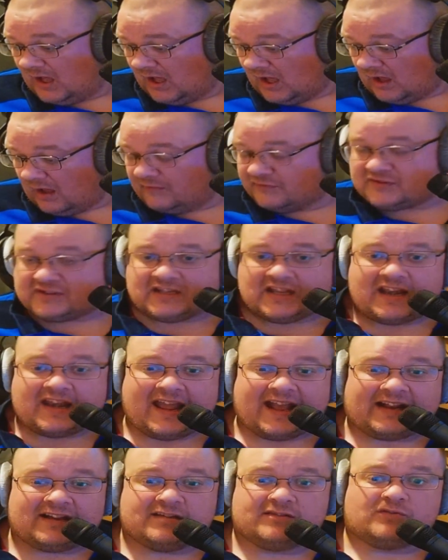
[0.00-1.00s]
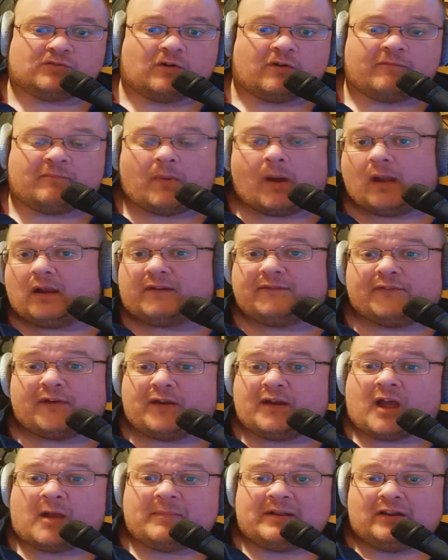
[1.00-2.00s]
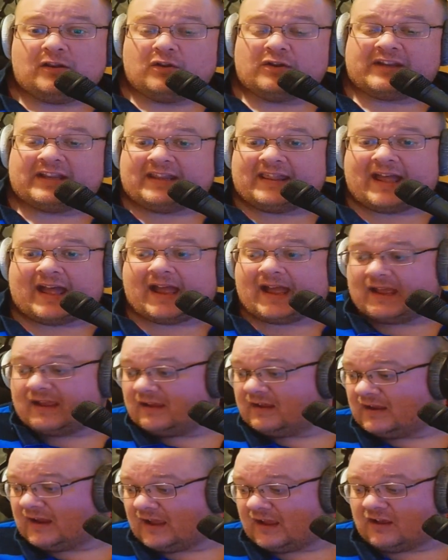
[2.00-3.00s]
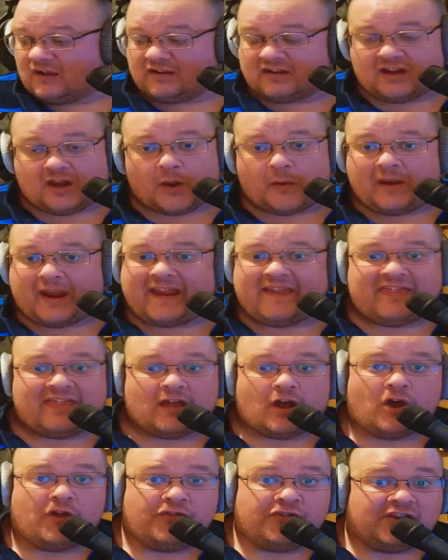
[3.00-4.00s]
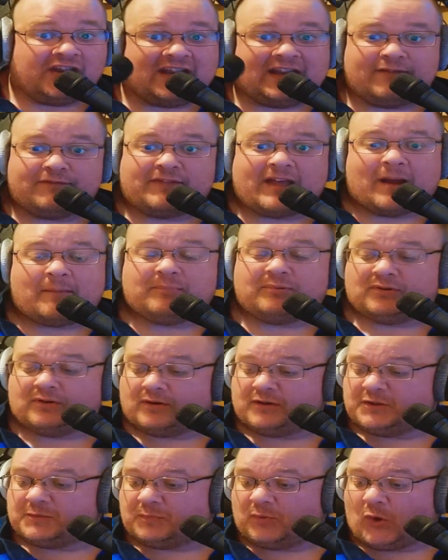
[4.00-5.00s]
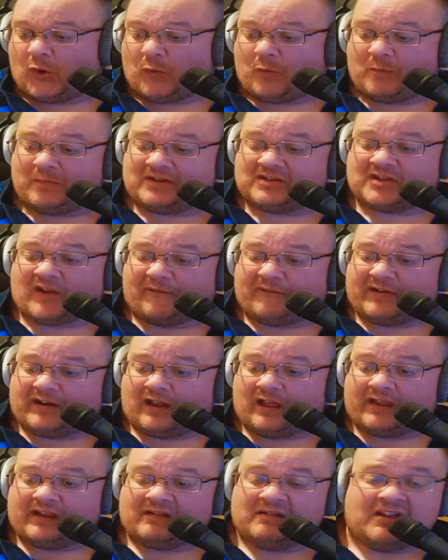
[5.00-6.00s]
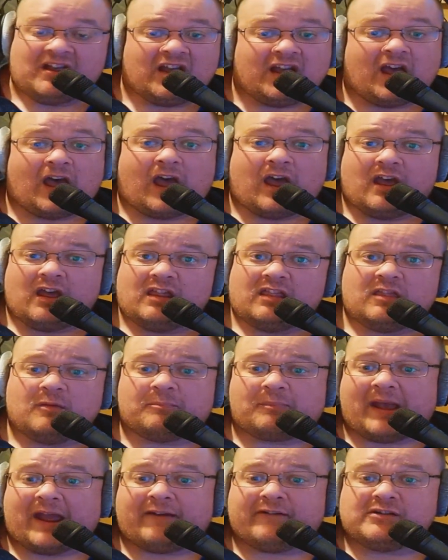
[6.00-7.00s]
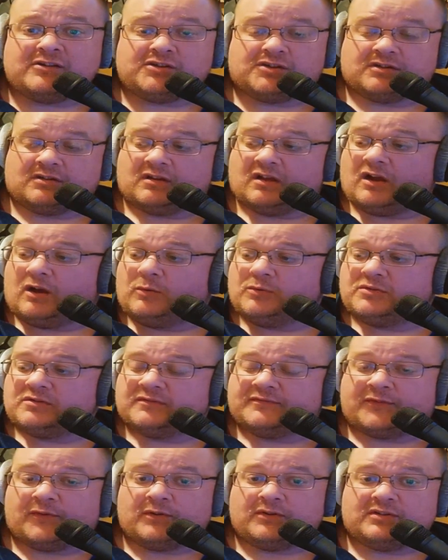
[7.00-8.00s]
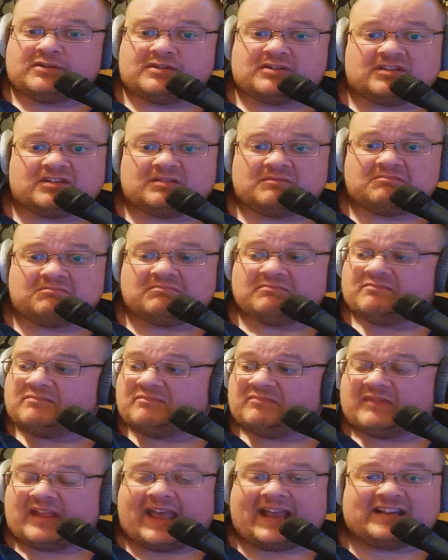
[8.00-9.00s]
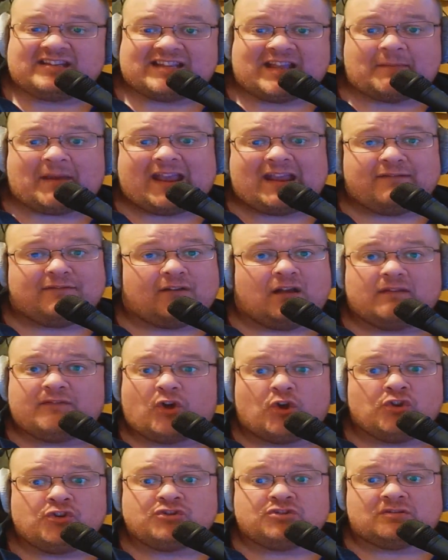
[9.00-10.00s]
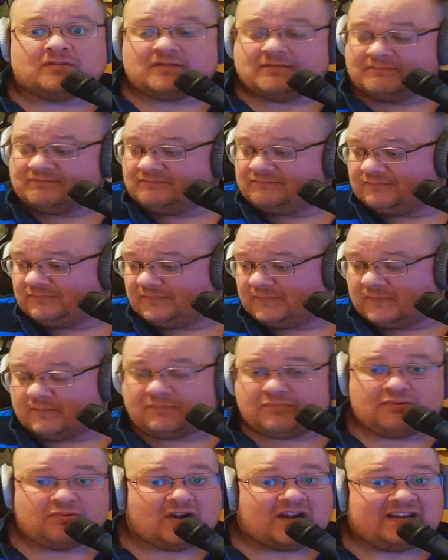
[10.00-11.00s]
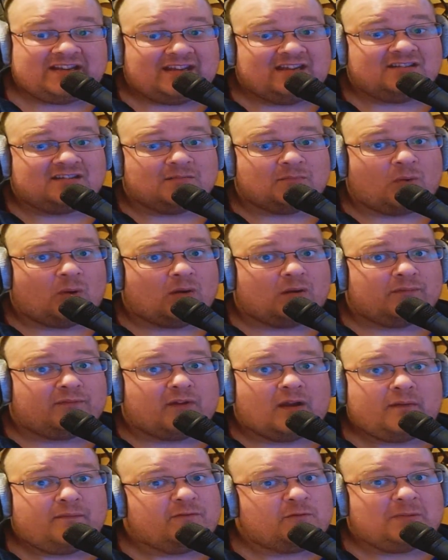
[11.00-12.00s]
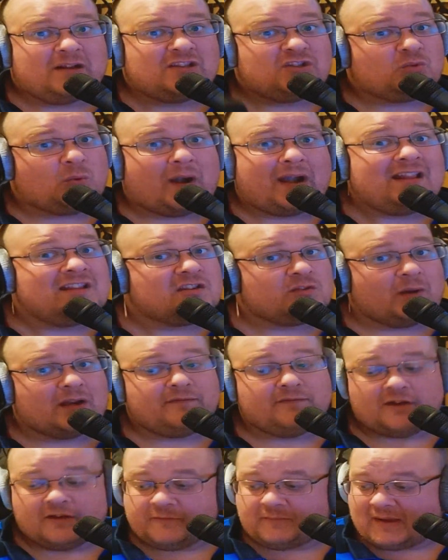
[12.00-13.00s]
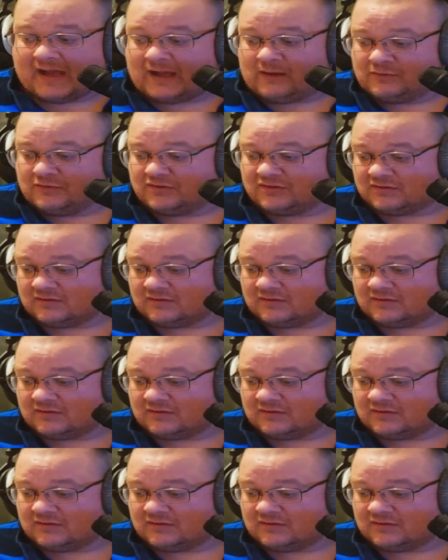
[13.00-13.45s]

Obviously the next sort of microphone I'd be looking at, in underneath that price point would be something like the Behringer Ultra Voice XM8500. Pretty decent microphone for about £20 to £25.